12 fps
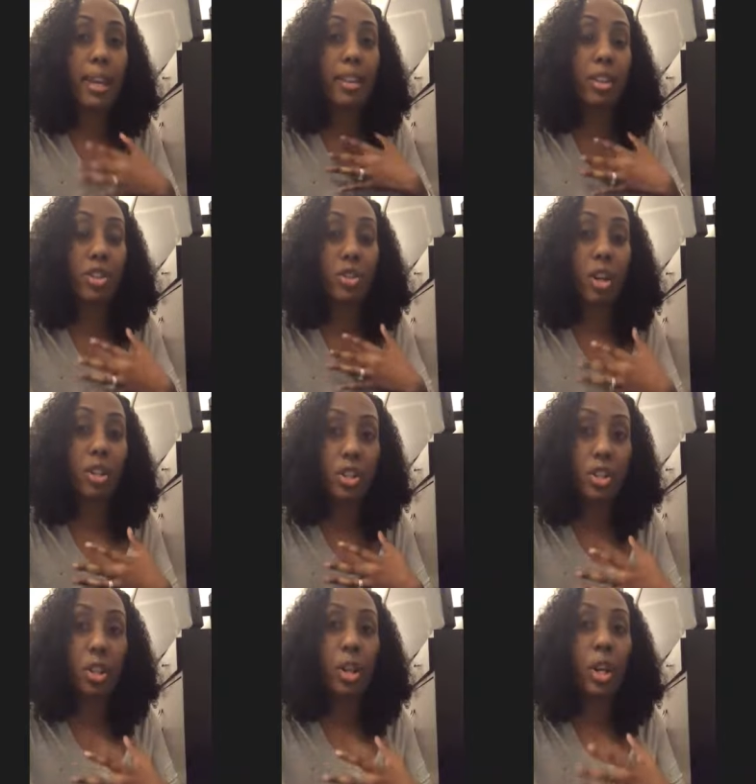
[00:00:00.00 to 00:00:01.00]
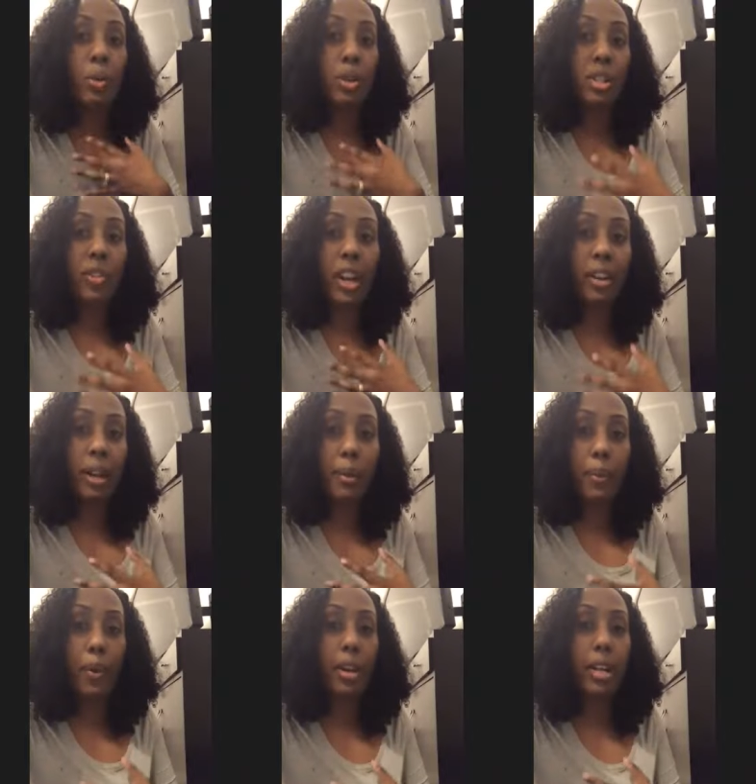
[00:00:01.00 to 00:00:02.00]
And the structure was very
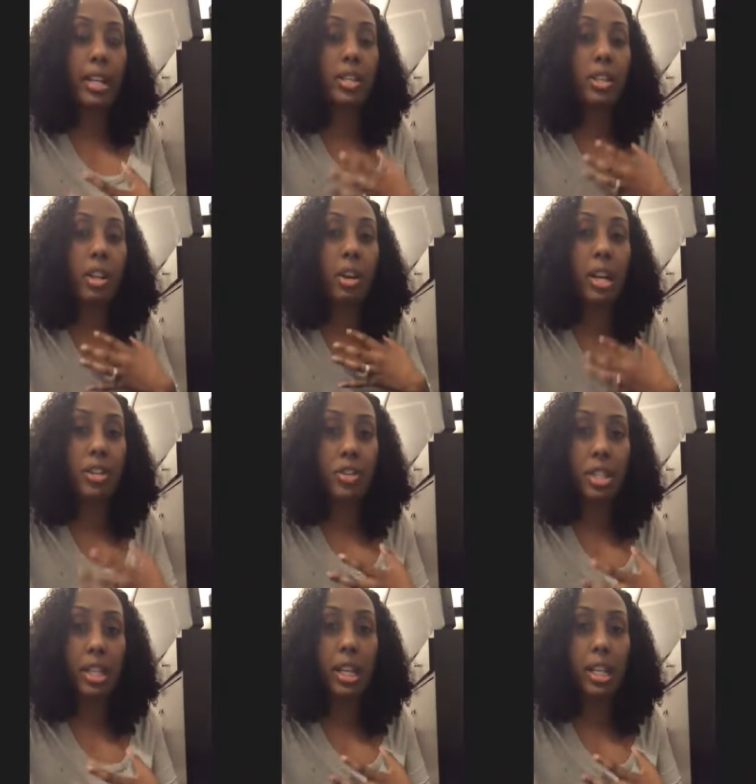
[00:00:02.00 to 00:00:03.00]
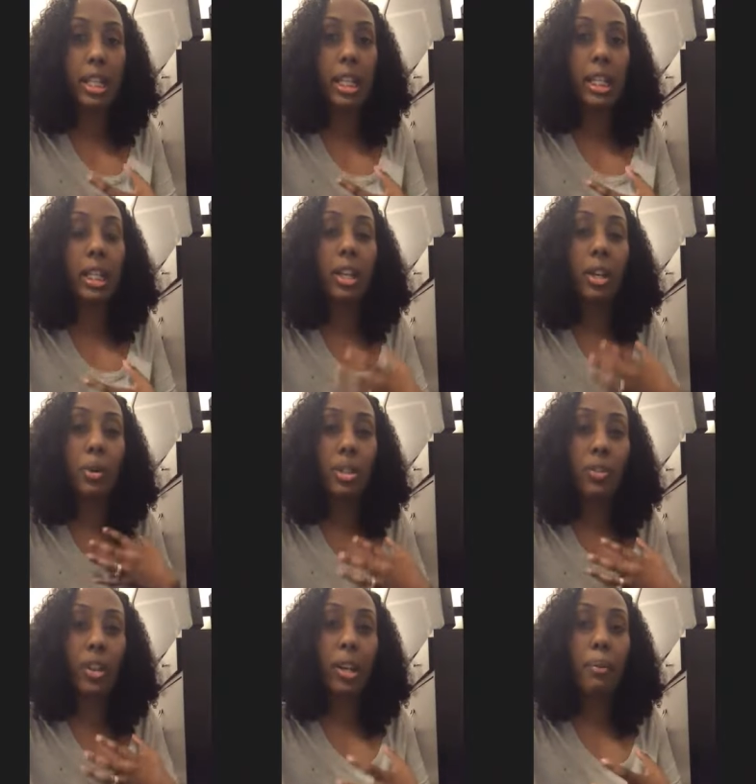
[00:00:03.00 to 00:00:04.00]
important, you know, understanding was
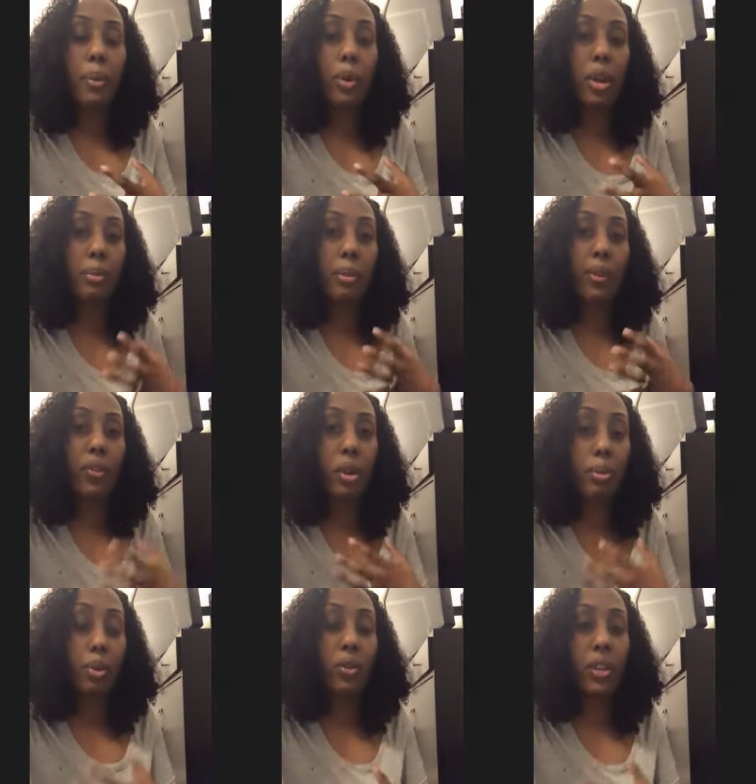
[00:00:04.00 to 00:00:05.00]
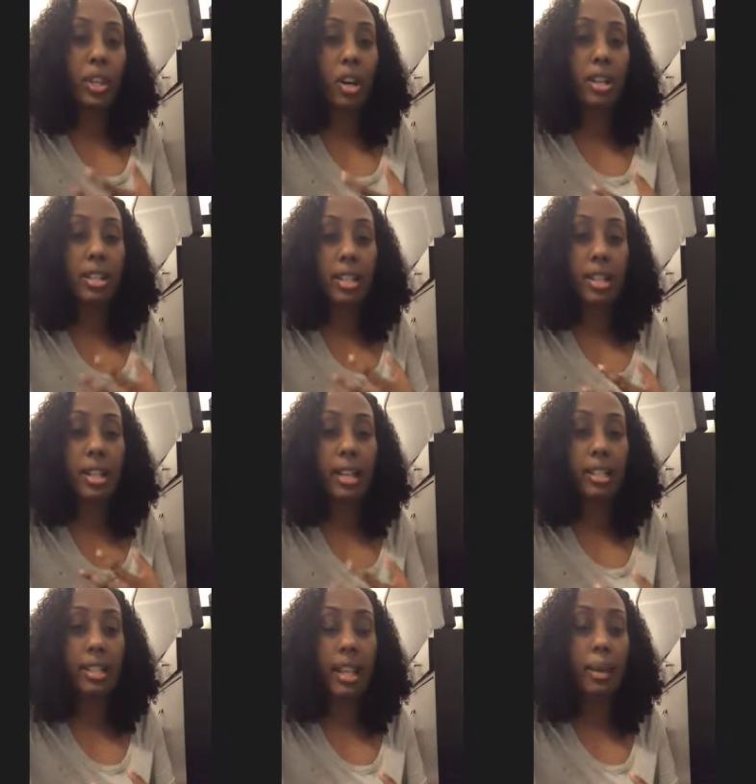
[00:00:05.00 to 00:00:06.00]
very important before moving on to the
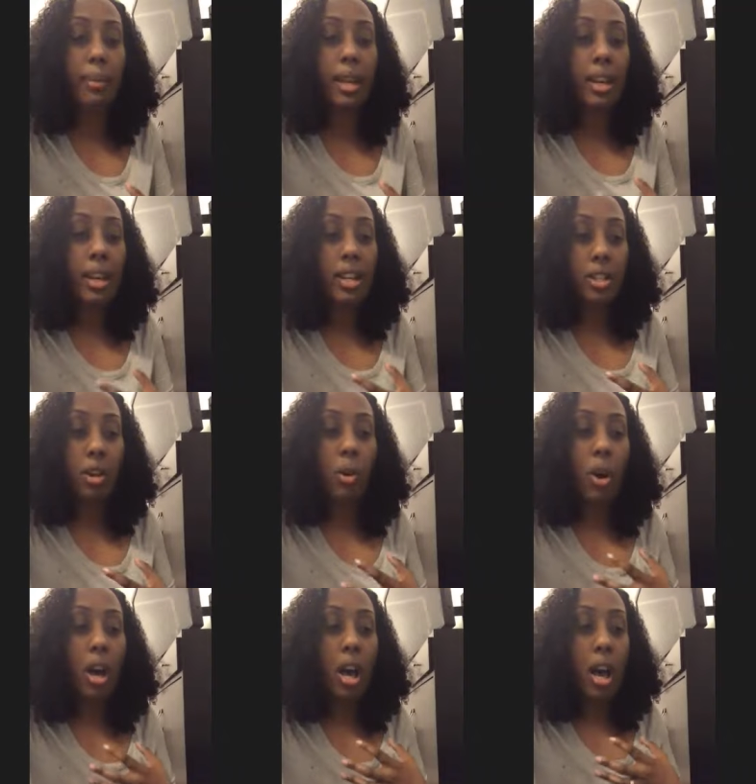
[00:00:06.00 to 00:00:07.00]
next step. So